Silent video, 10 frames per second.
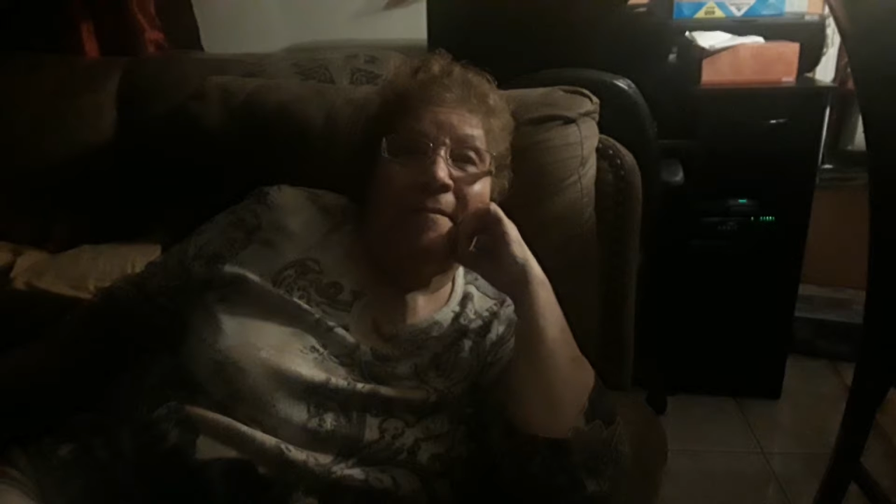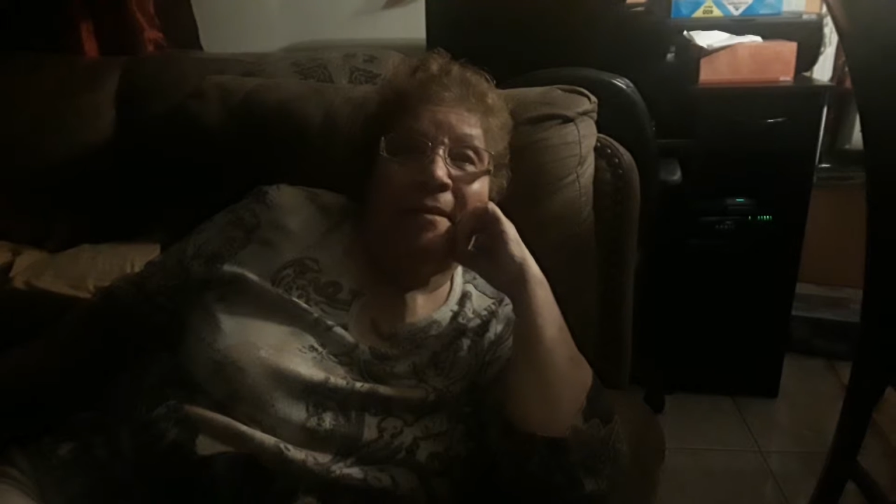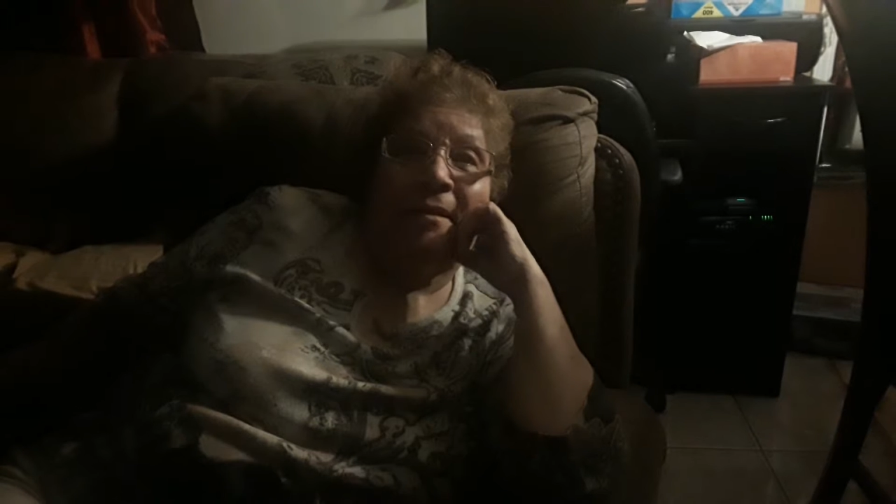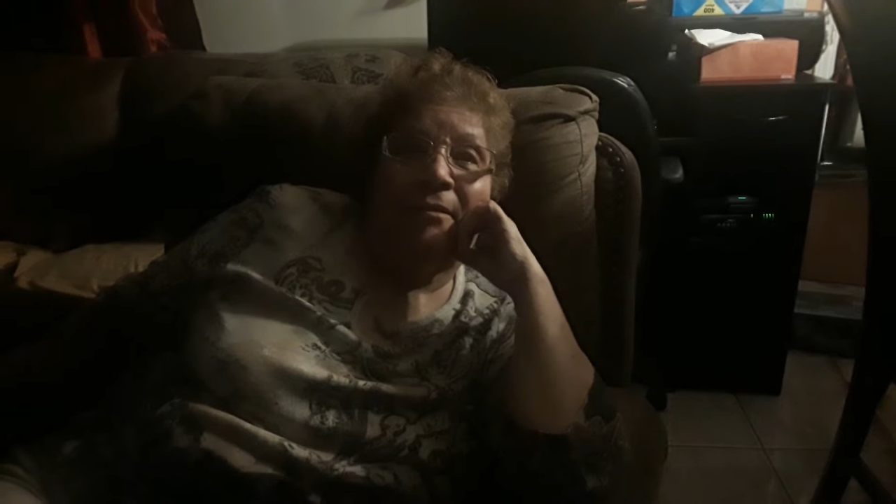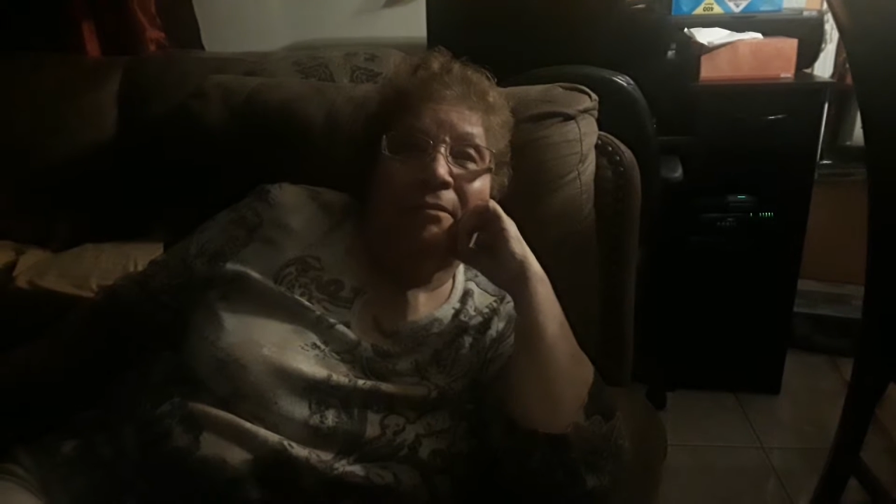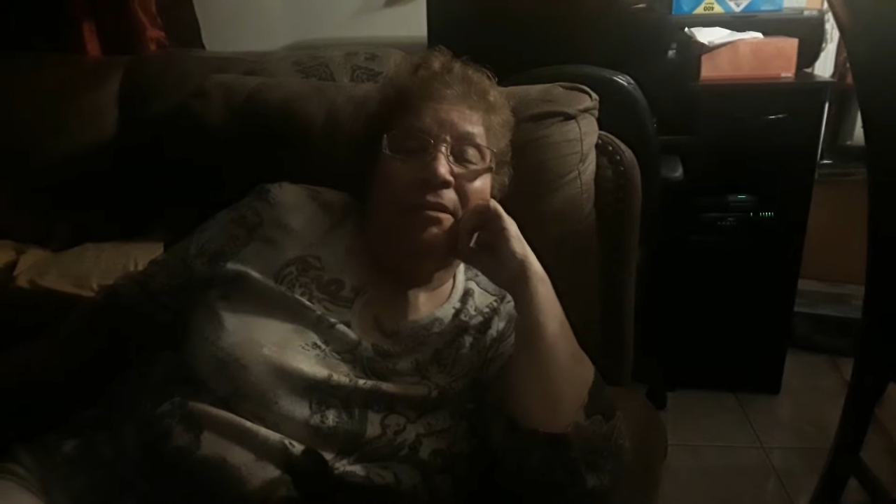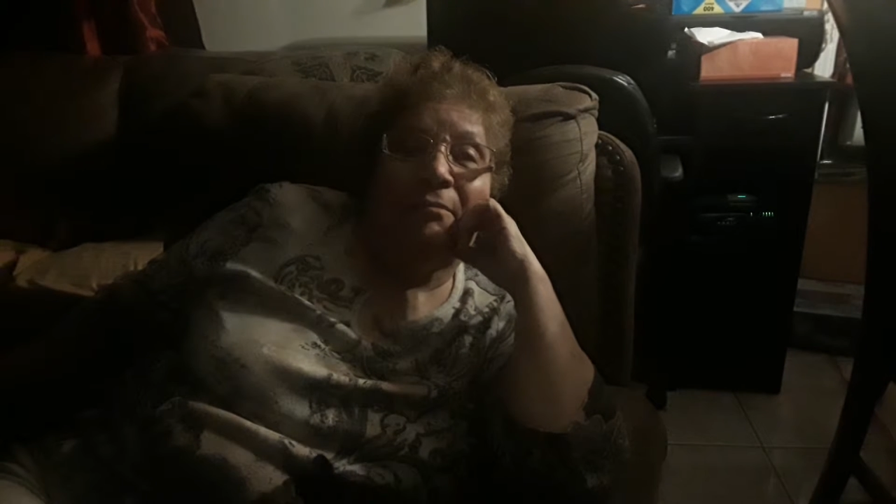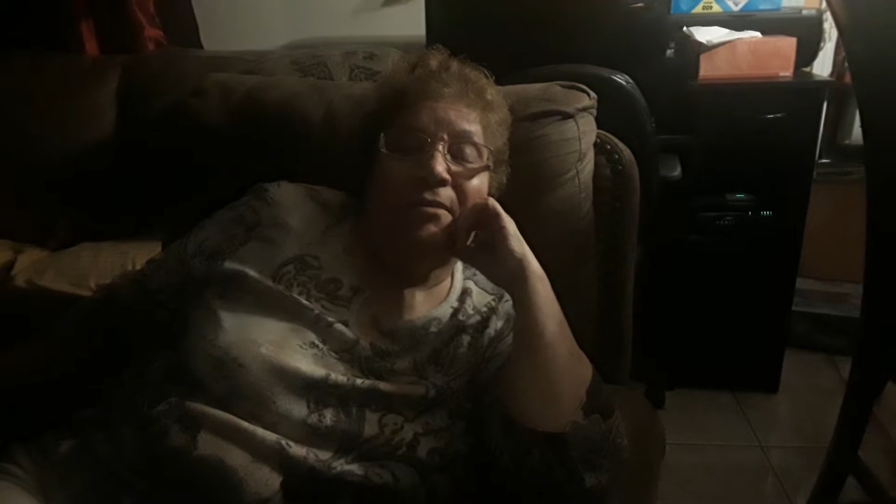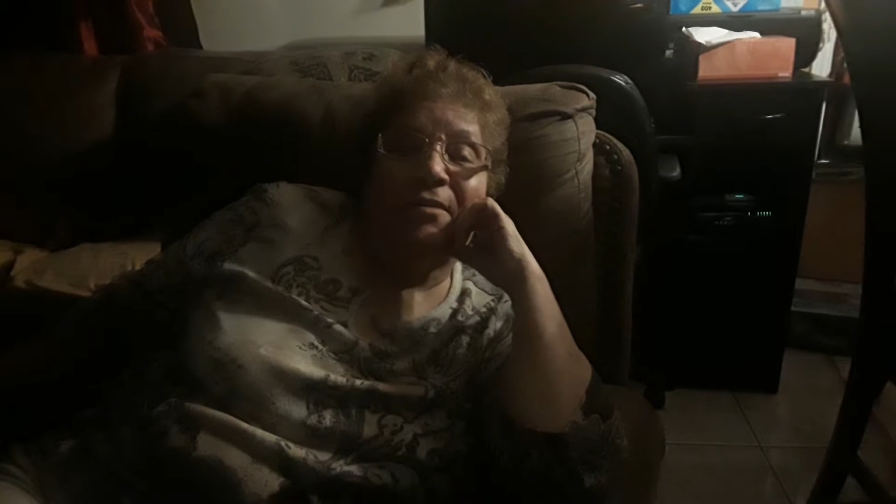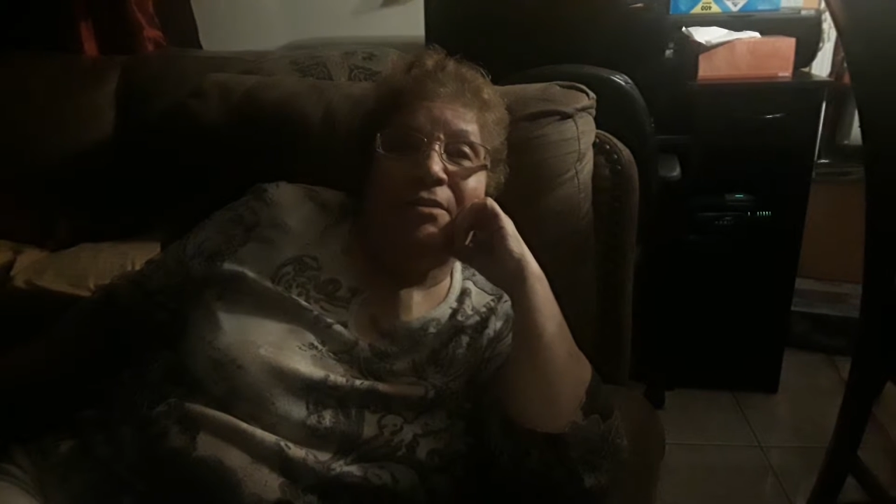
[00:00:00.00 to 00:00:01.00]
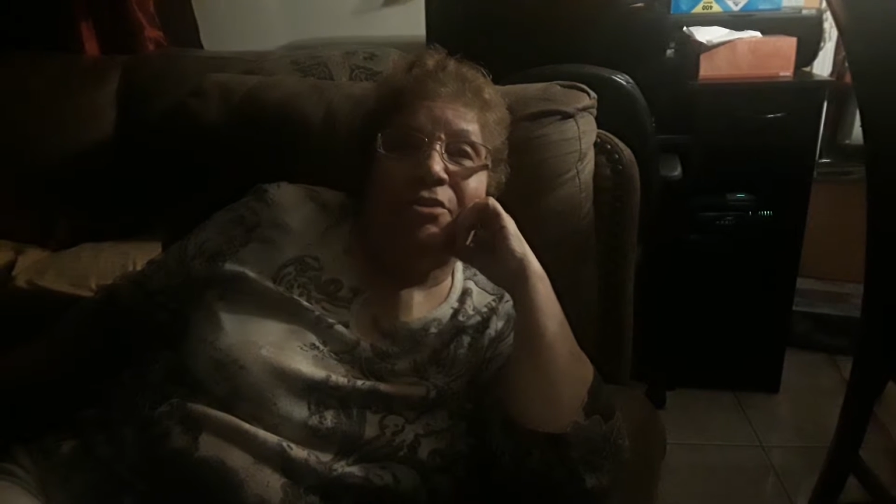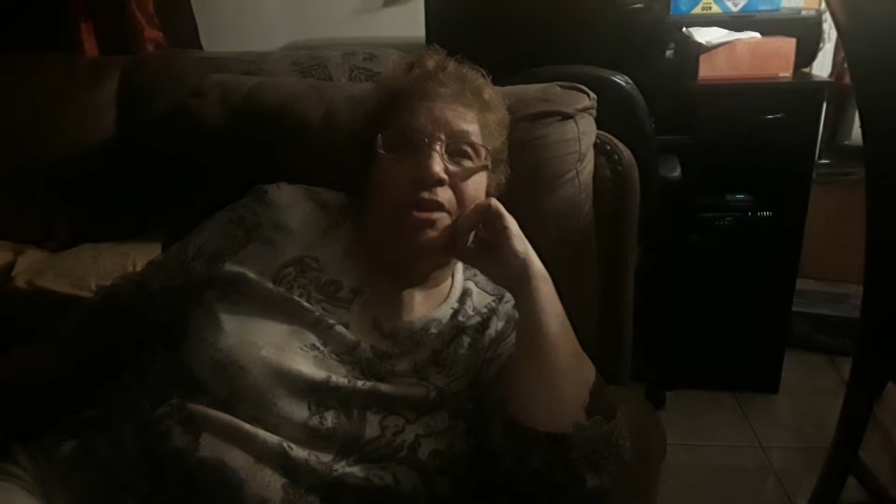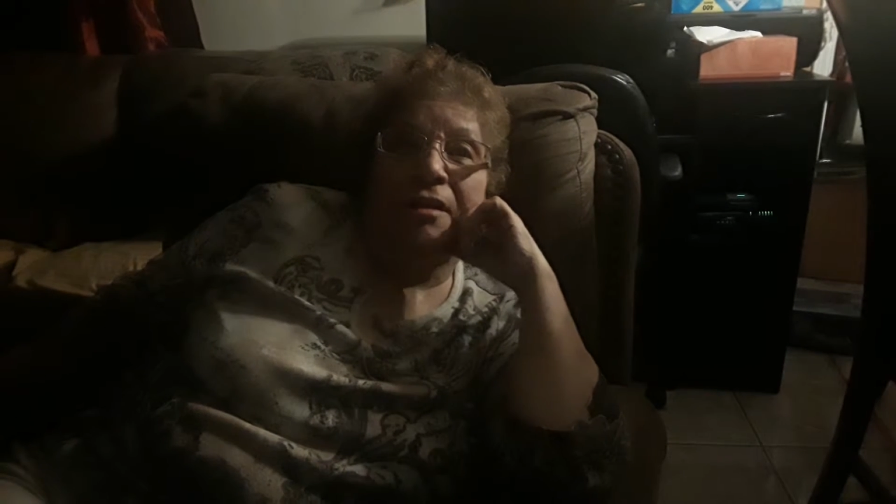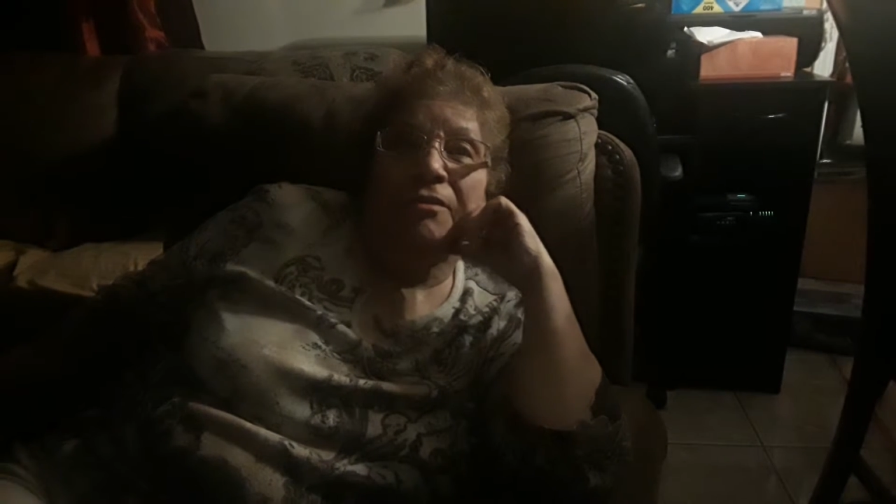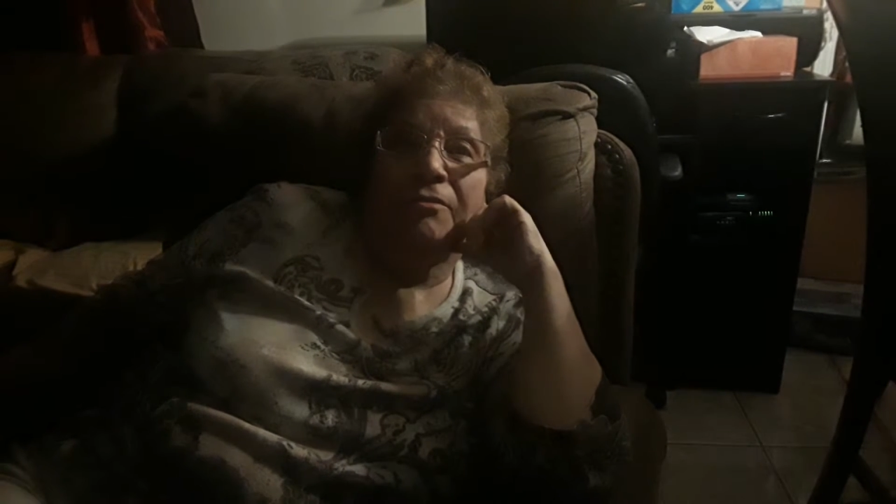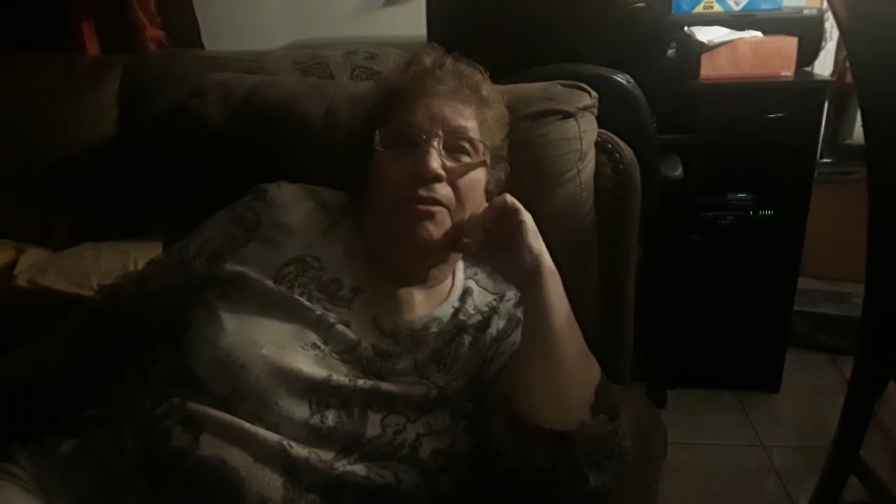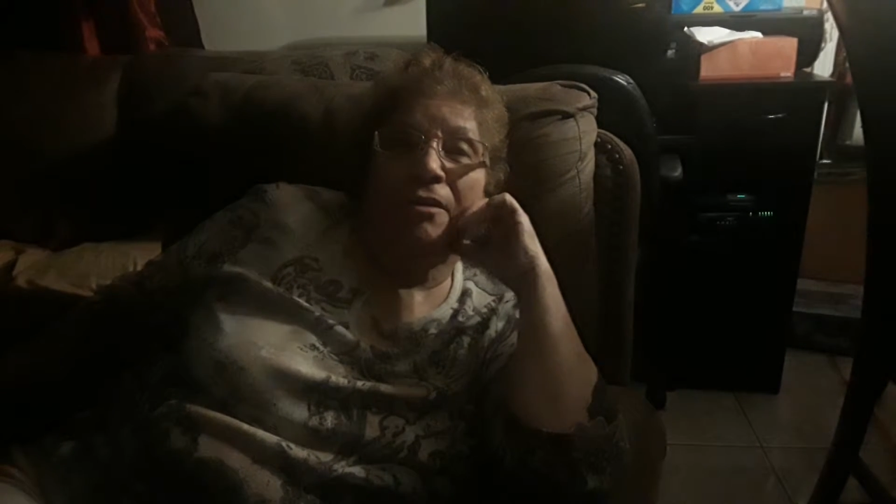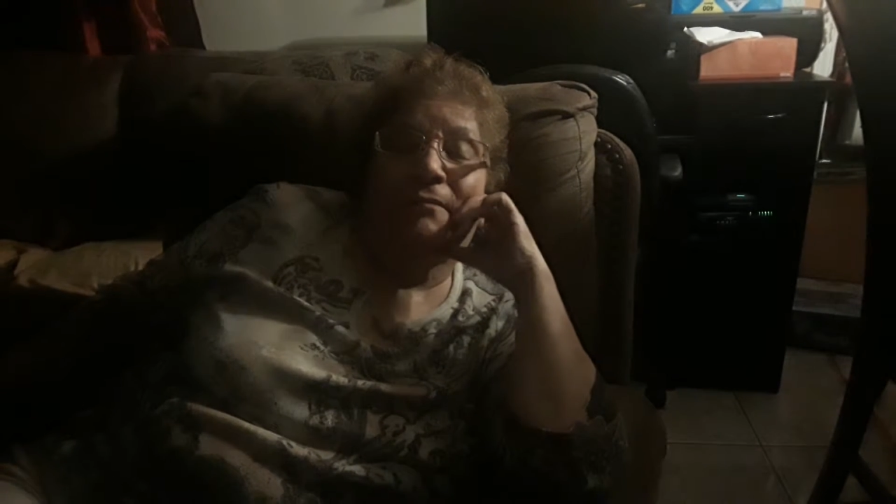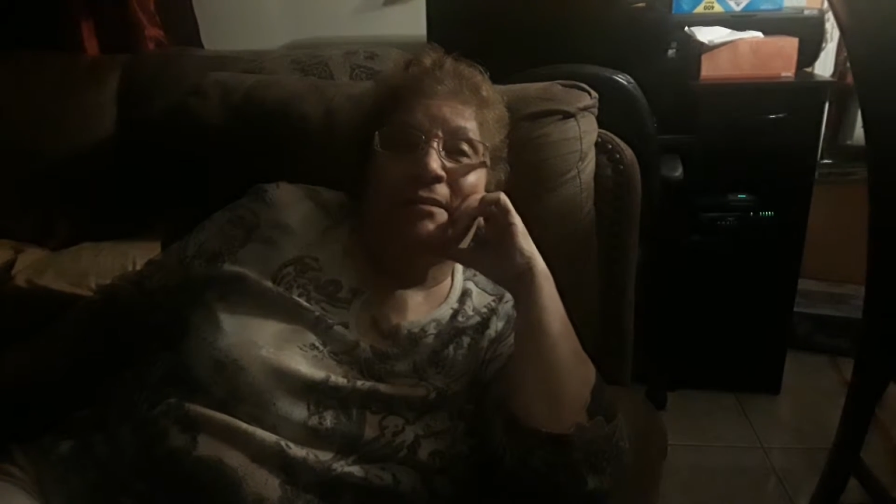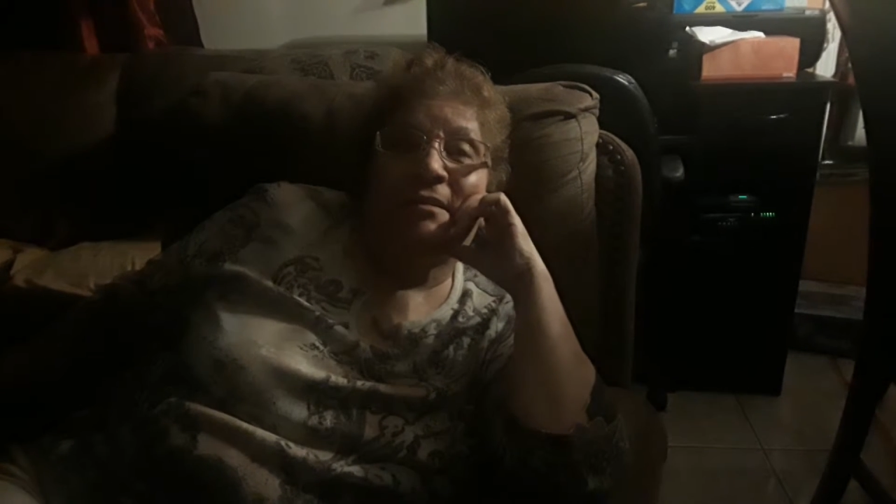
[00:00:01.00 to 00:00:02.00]
and it was a shock to all
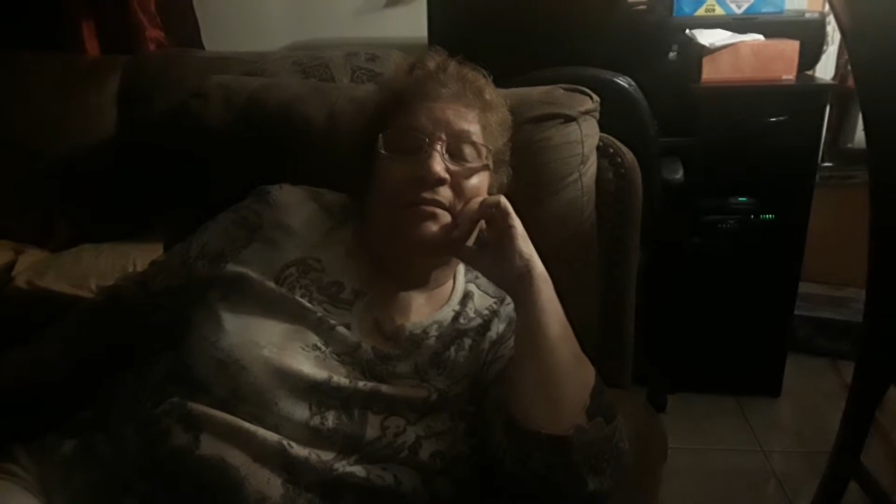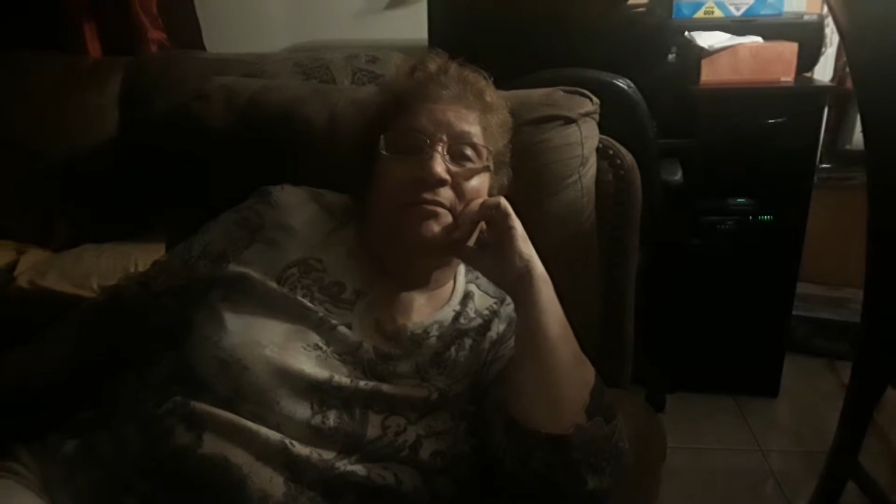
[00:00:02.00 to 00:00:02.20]
of us.